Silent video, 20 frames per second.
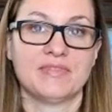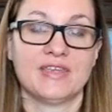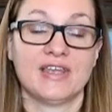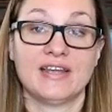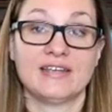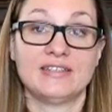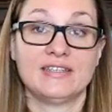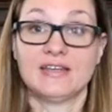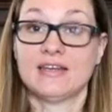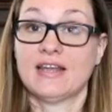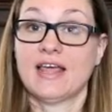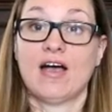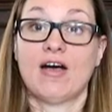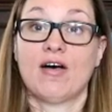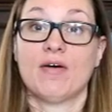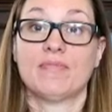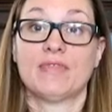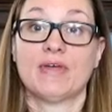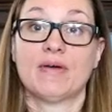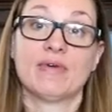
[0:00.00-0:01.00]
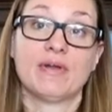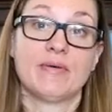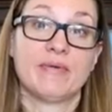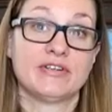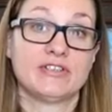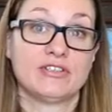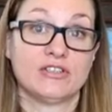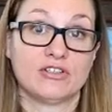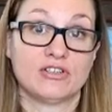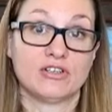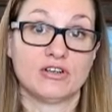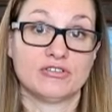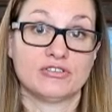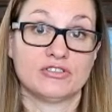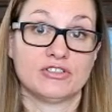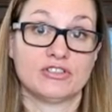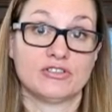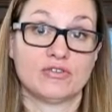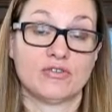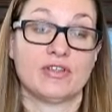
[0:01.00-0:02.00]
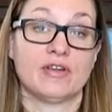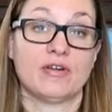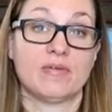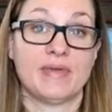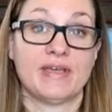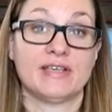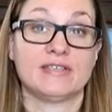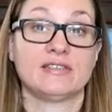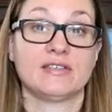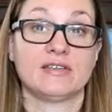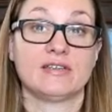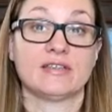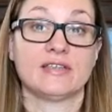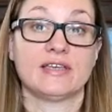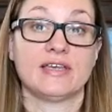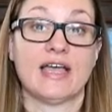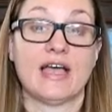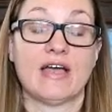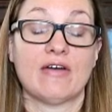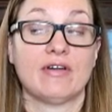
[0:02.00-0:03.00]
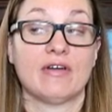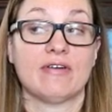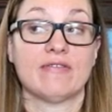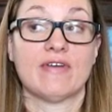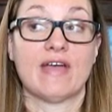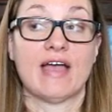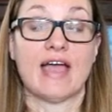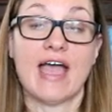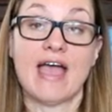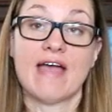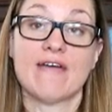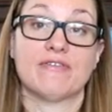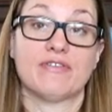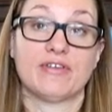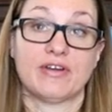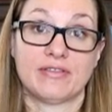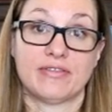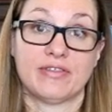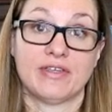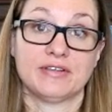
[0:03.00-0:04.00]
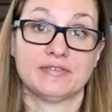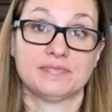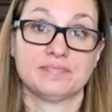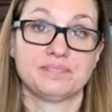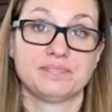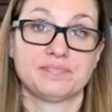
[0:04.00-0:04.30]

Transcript: And it didn't help that when I went to the grocery store, they were basically out of everything.